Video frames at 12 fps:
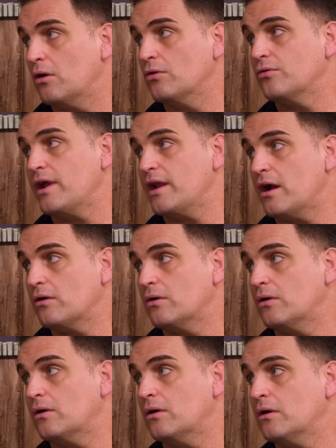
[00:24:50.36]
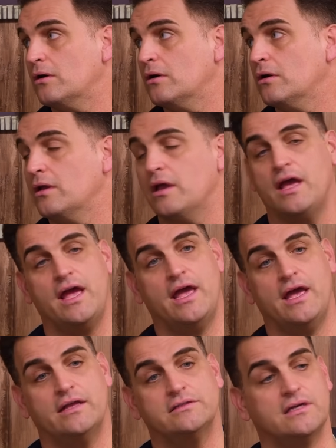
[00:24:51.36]
Whole grain alcohol.
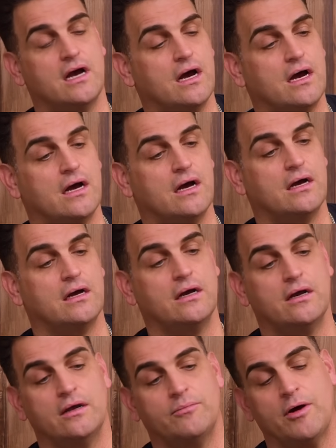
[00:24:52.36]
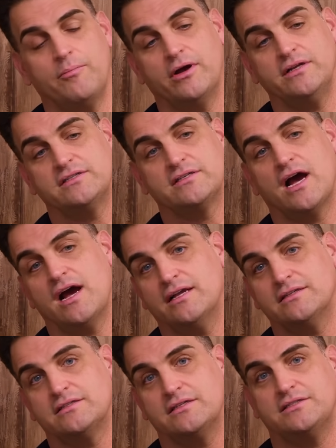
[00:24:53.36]
And my buddy
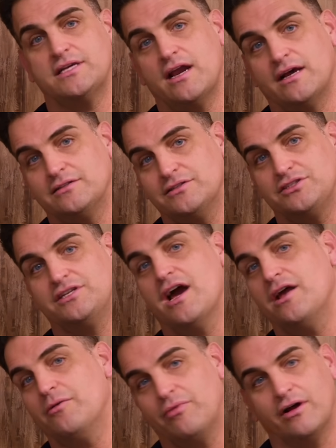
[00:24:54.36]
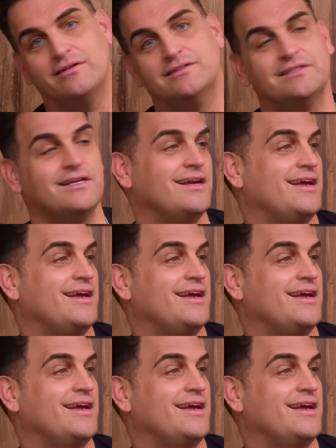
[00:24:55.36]
Scott, shout out to Schneider Brothers.